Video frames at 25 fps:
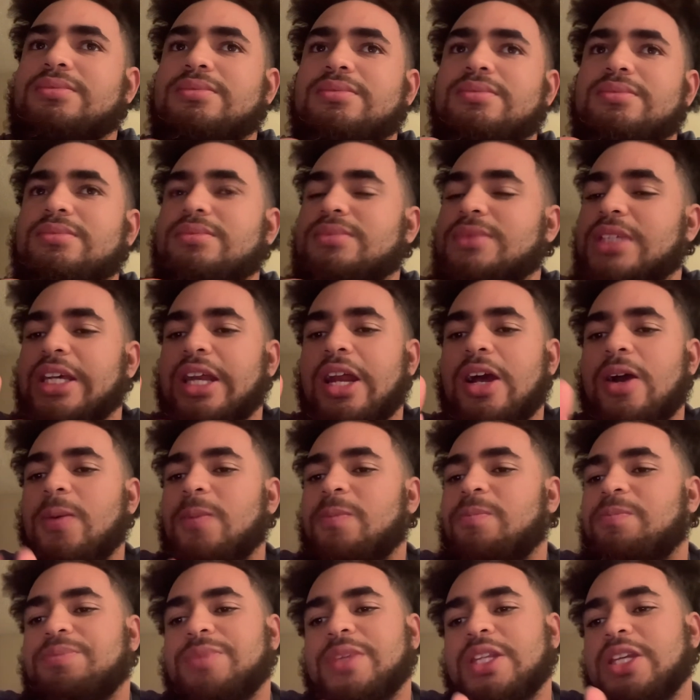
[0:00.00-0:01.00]
you know,
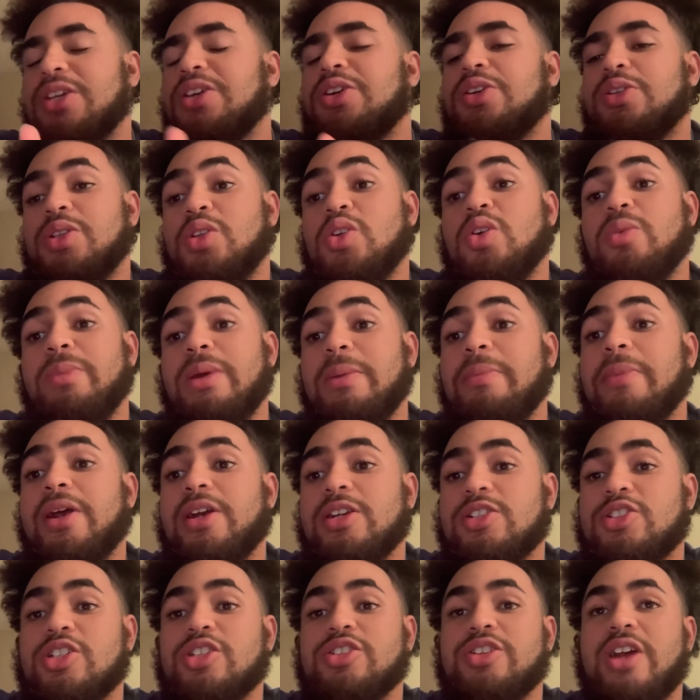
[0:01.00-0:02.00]
you'll be a better
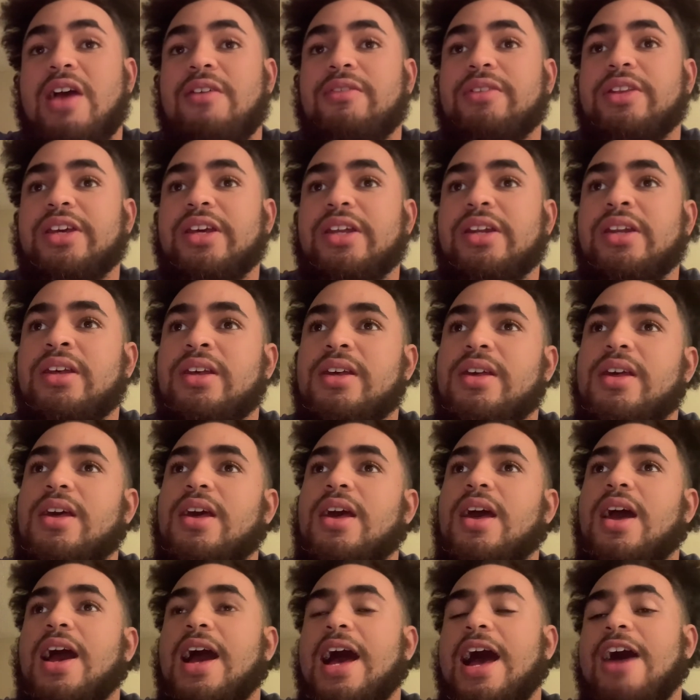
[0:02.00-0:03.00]
truck driver in the end.
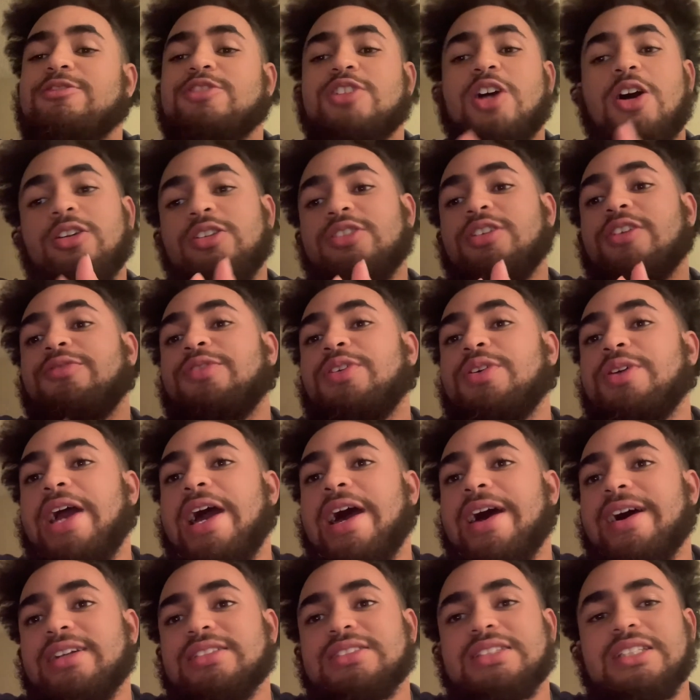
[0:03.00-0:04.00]
I've talked to a few
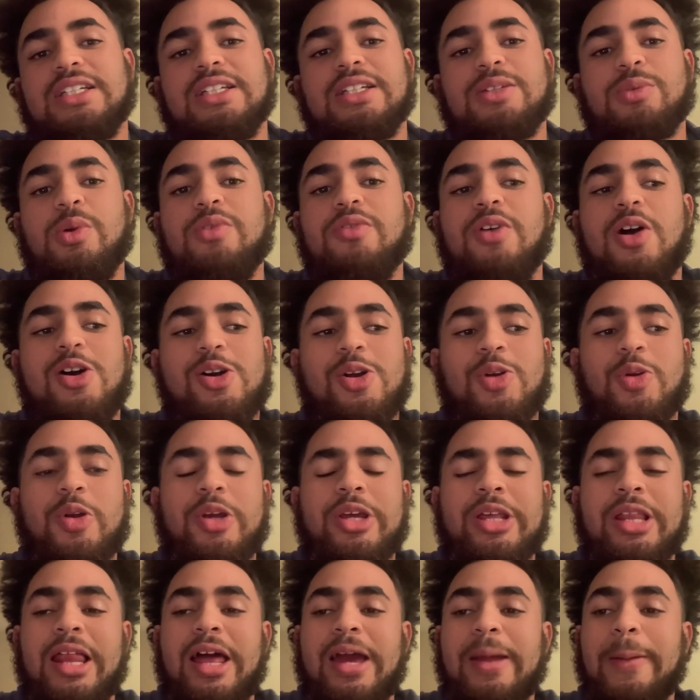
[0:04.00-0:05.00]
guys, and we've all
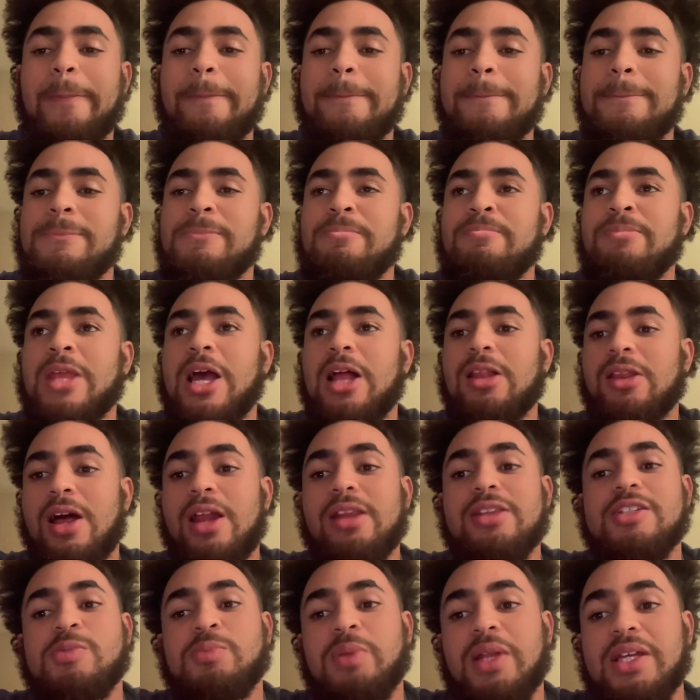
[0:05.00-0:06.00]
agreed, like, a lot of
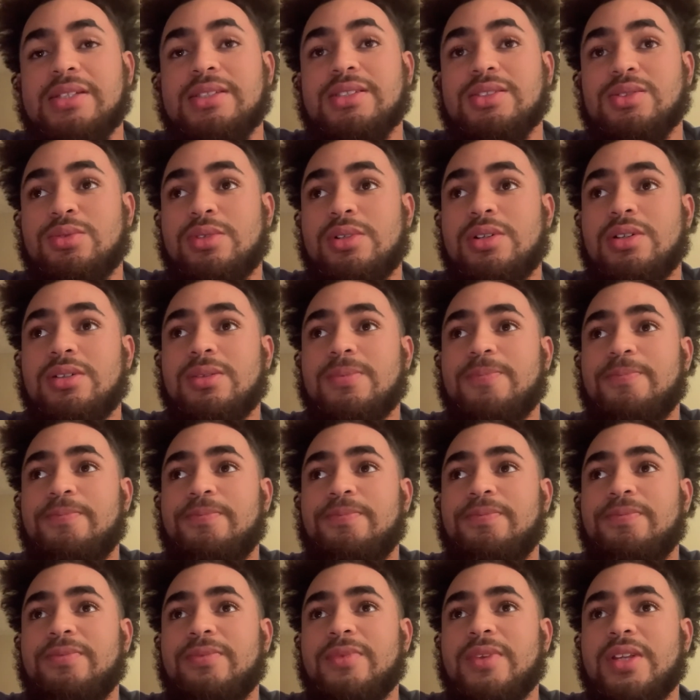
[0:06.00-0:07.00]
these places won't
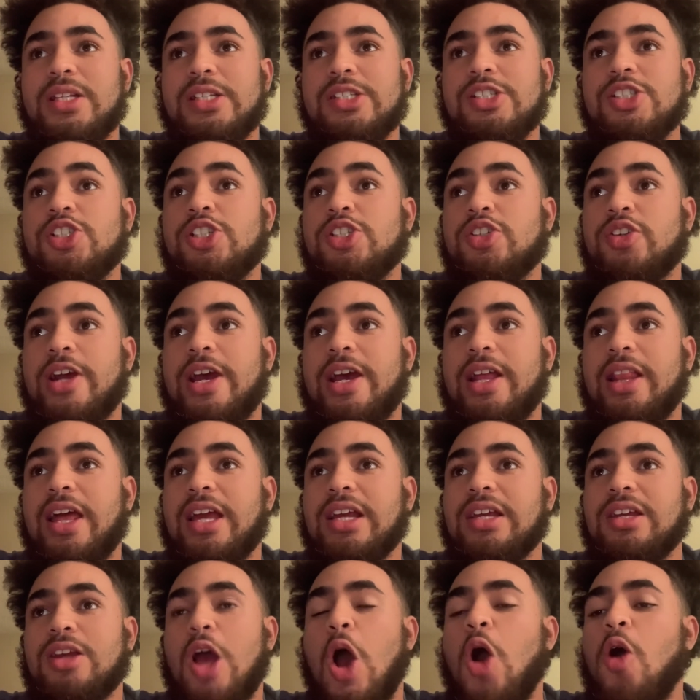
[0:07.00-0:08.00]
just track like
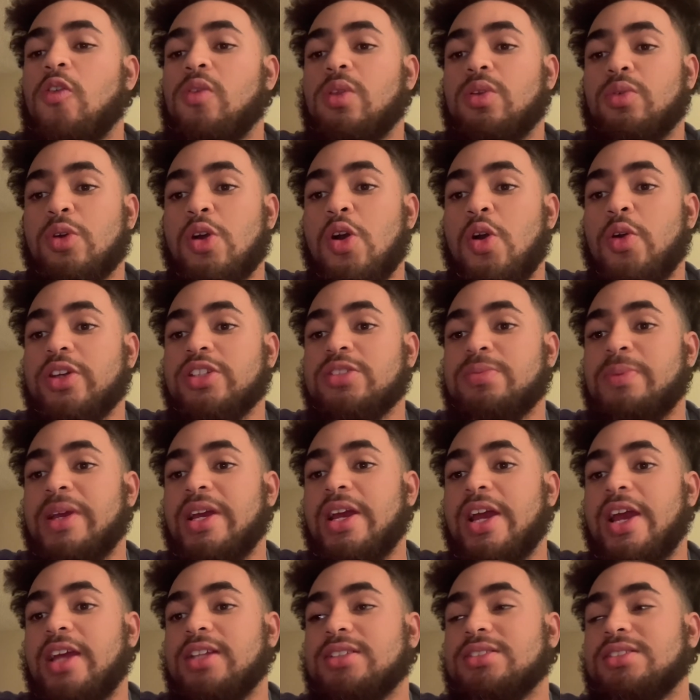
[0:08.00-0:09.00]
over the road
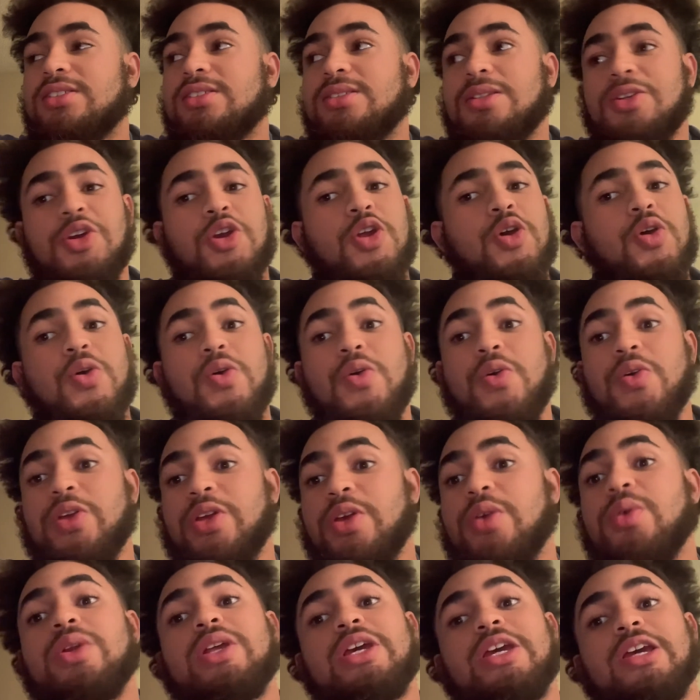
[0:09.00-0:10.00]
experience. No,
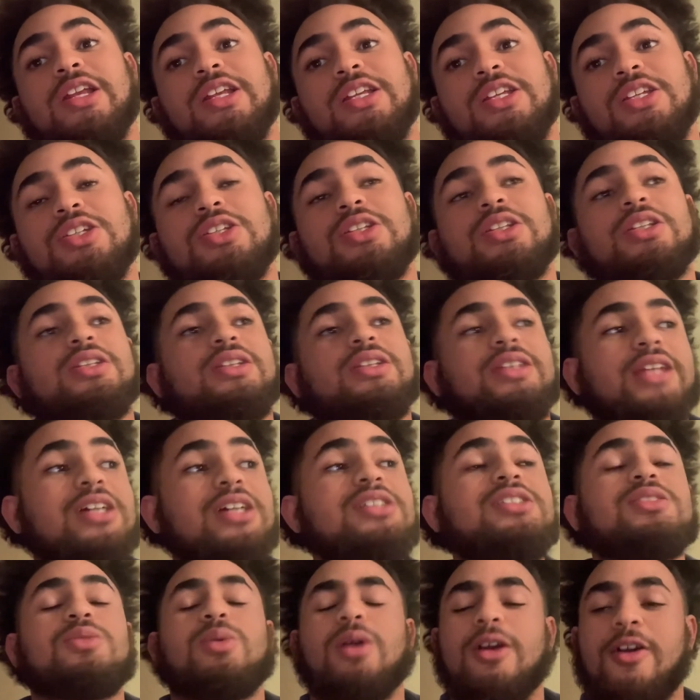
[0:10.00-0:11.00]
they
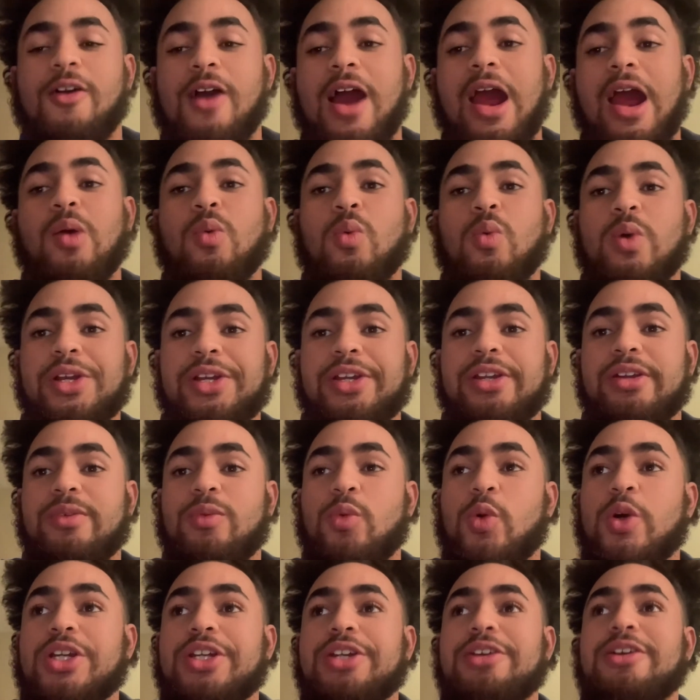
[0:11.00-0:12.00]
should require
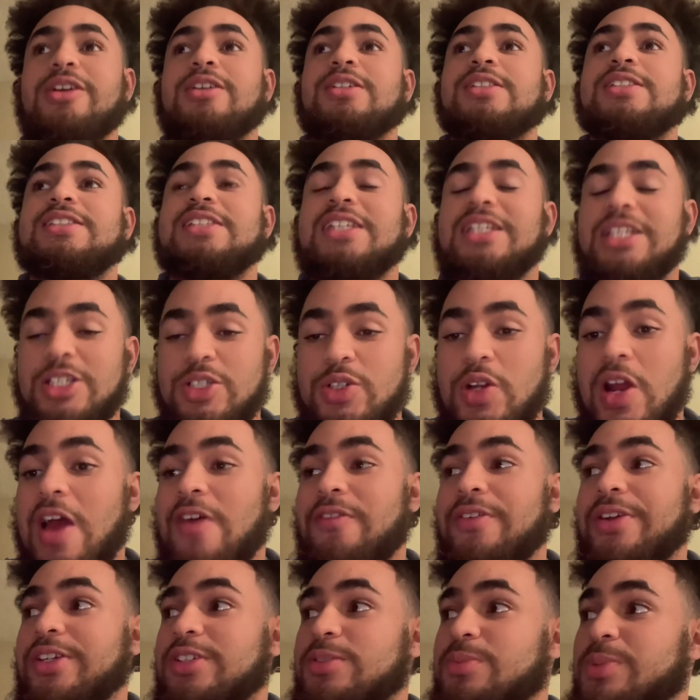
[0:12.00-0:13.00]
one year city
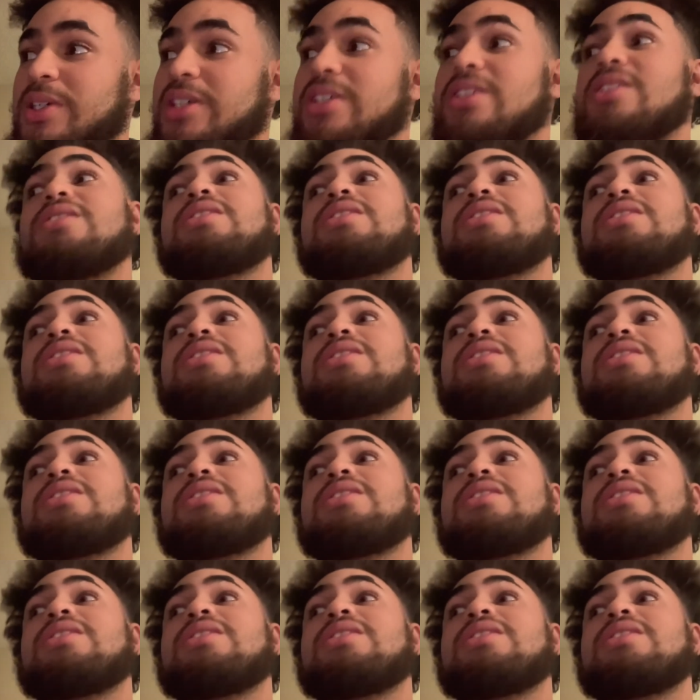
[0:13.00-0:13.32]
driving experience.